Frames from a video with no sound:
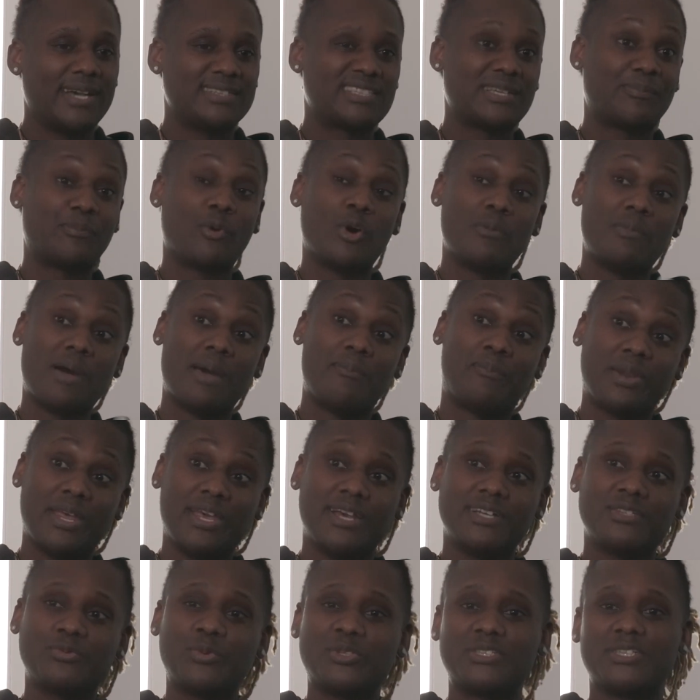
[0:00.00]
I support my
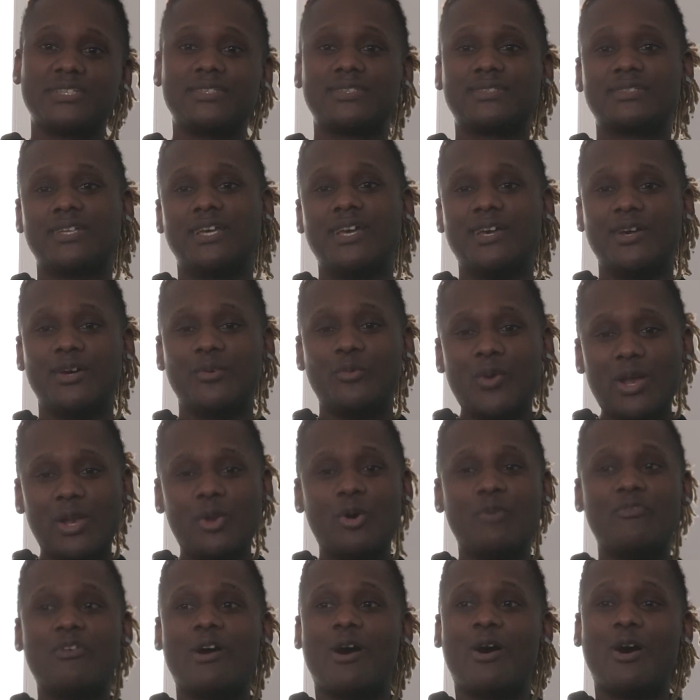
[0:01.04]
players, which is
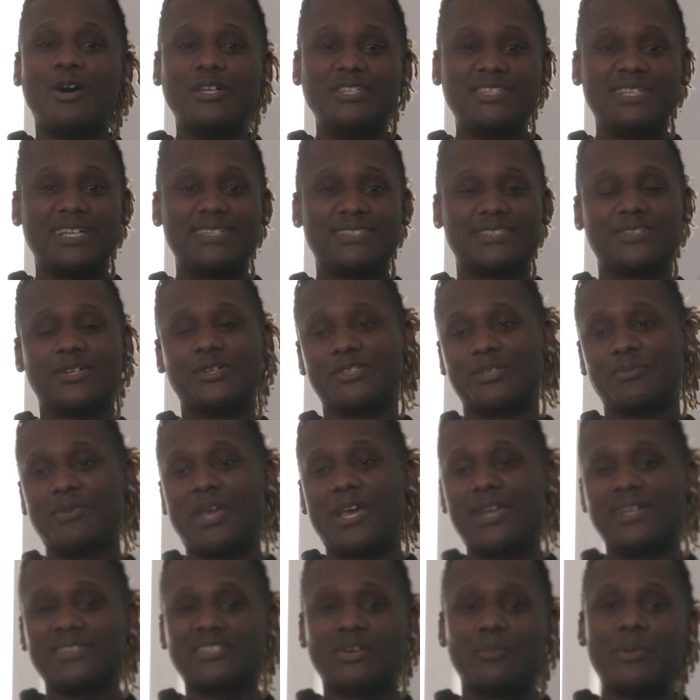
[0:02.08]
well over 100. So to
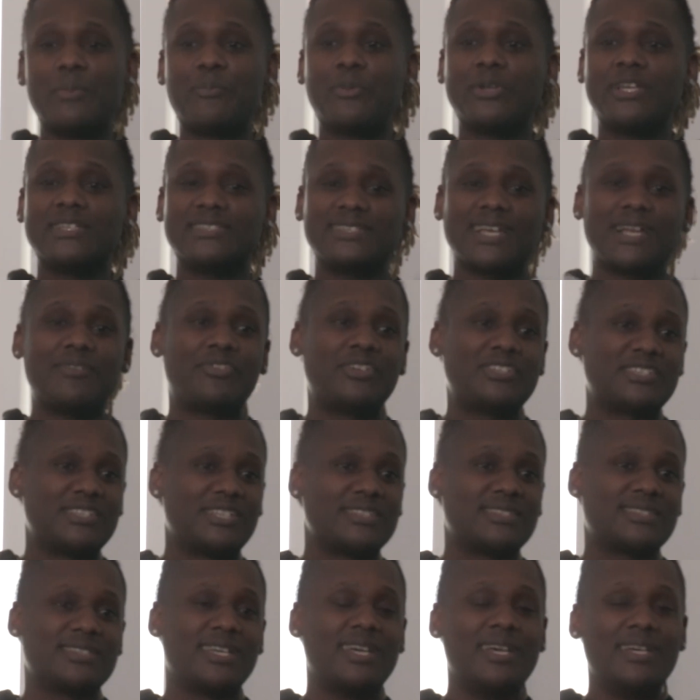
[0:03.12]
be honest, I'll be pretty selfish
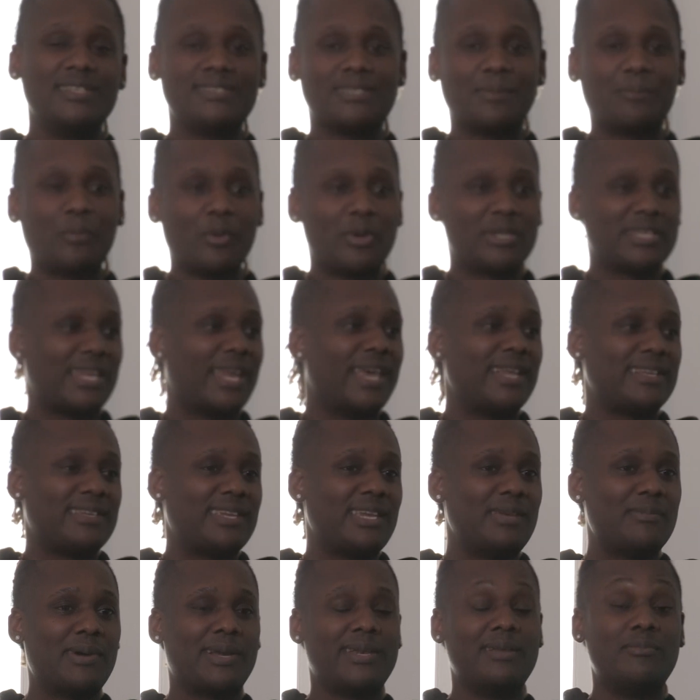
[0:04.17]
just supporting a
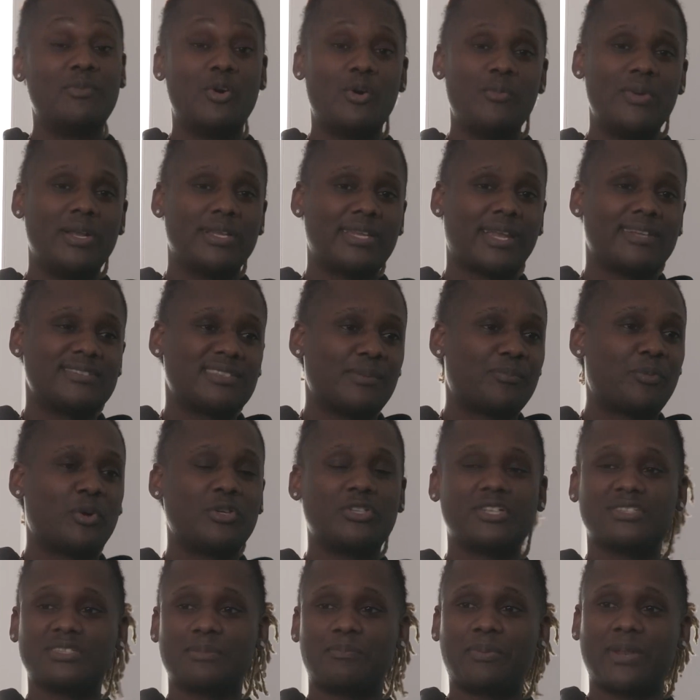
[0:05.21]
team at the moment, and I
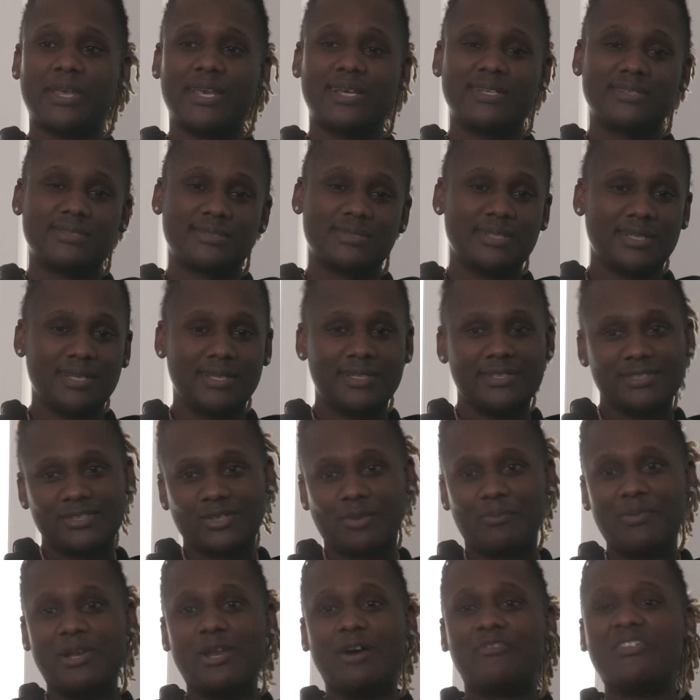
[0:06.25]
support just the players.
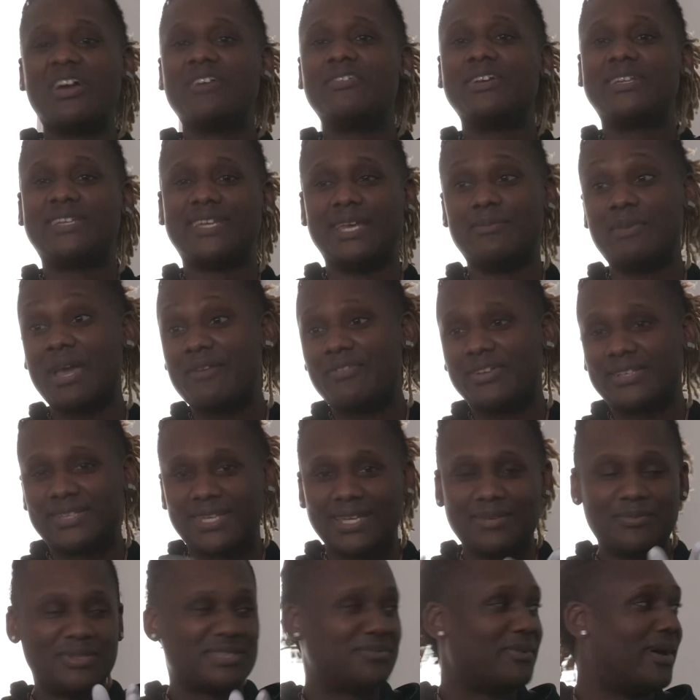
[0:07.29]
So I love every team. Every
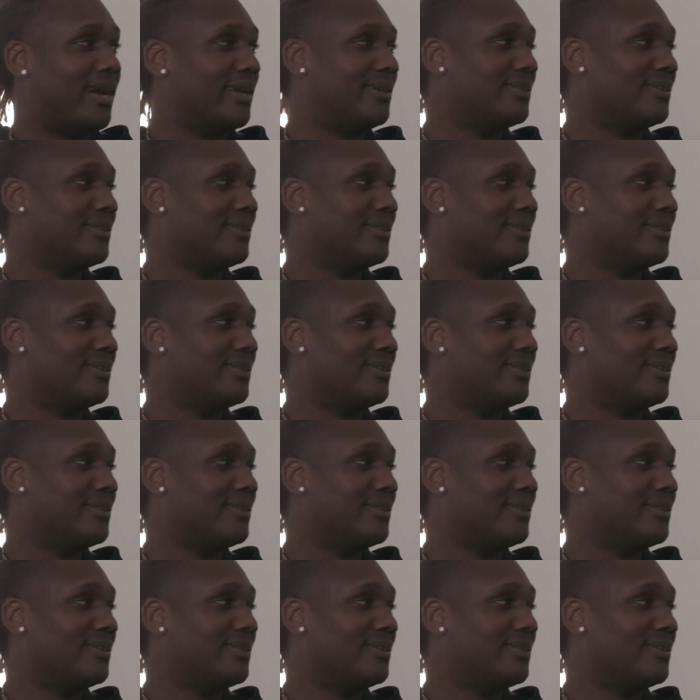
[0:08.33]
team is mine.